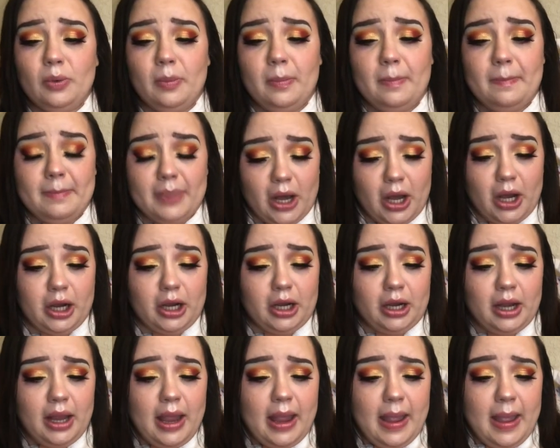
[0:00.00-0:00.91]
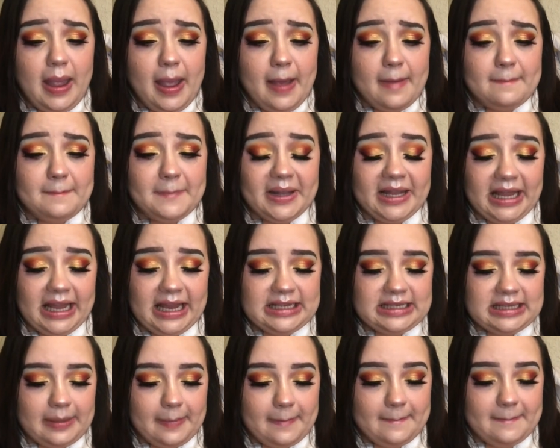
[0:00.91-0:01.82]
bar,
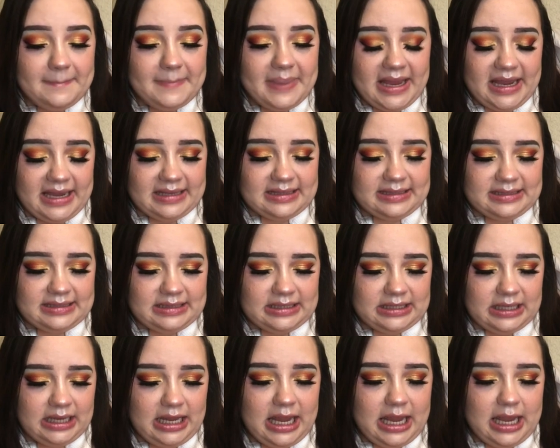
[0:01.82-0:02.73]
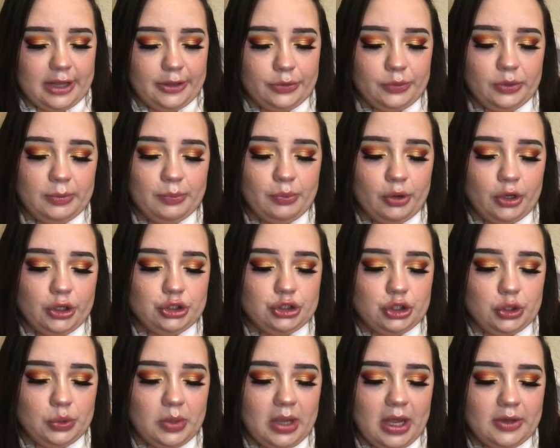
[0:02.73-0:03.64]
plant-based, and
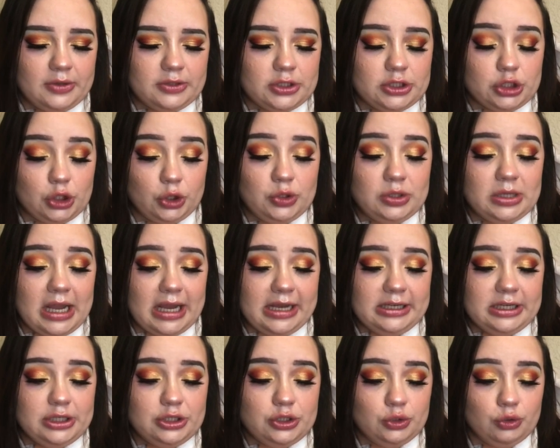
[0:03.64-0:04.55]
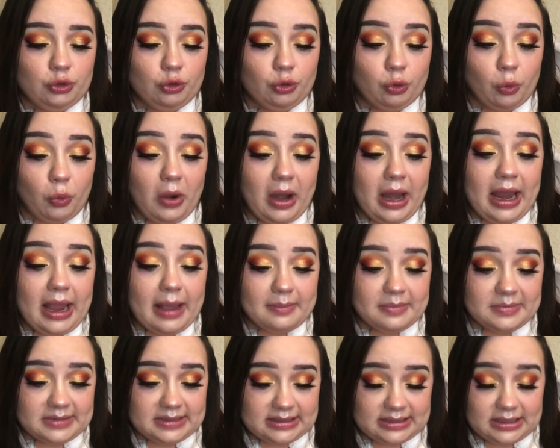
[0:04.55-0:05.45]
3.2 ounces or 92
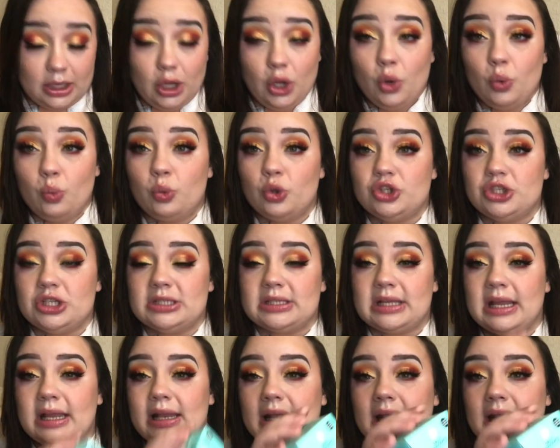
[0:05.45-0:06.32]
grams, which is a